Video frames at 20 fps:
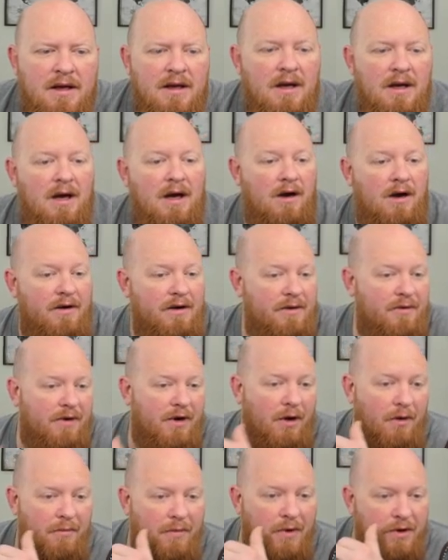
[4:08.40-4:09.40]
Oh, here we
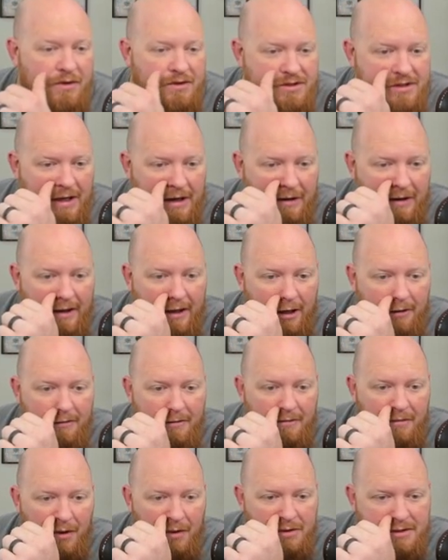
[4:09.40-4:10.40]
go. Bone Shattered Helm
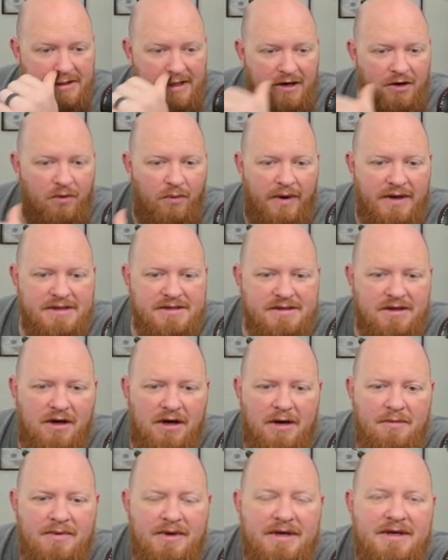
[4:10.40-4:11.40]
and Bone Shattered
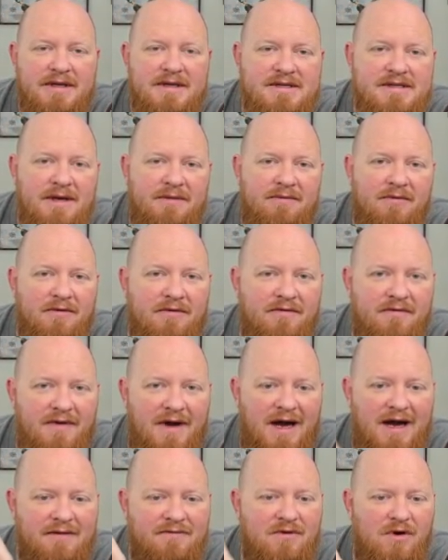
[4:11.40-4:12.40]
Waistguard. I picked these up for
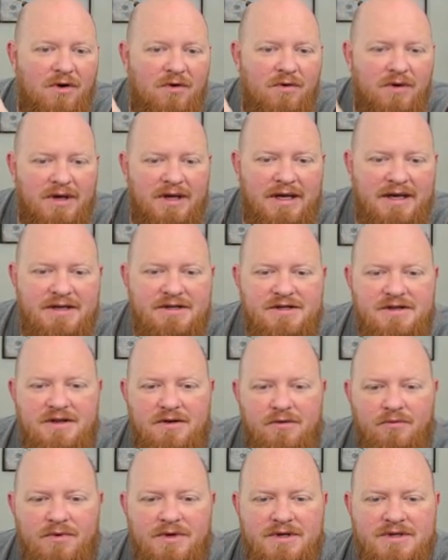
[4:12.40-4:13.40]
5 gold each and
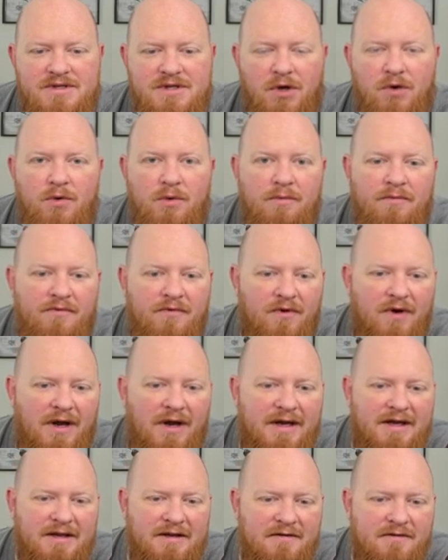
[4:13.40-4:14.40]
then resold them for
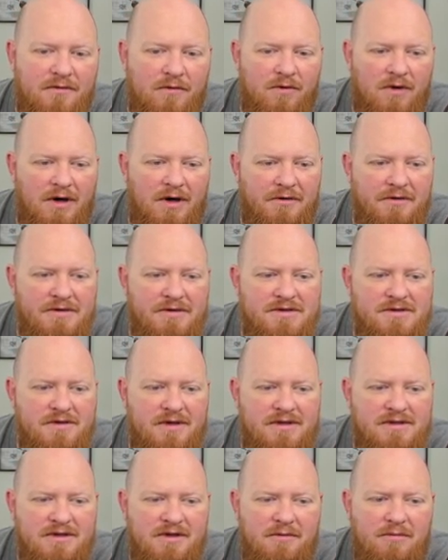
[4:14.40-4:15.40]
like in the 400s. So
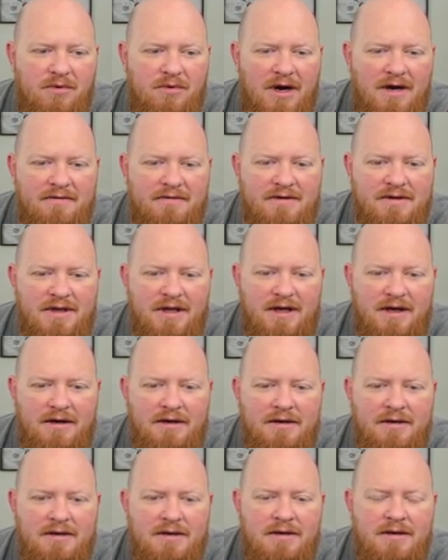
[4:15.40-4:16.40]
that's good profit
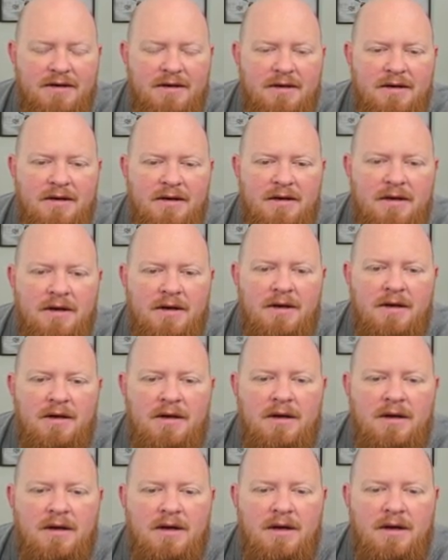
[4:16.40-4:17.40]
there.
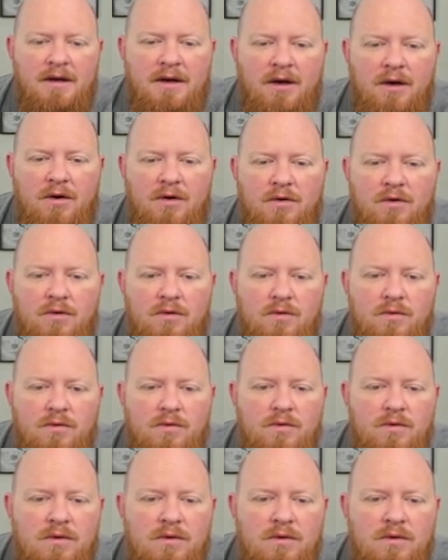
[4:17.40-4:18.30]
No.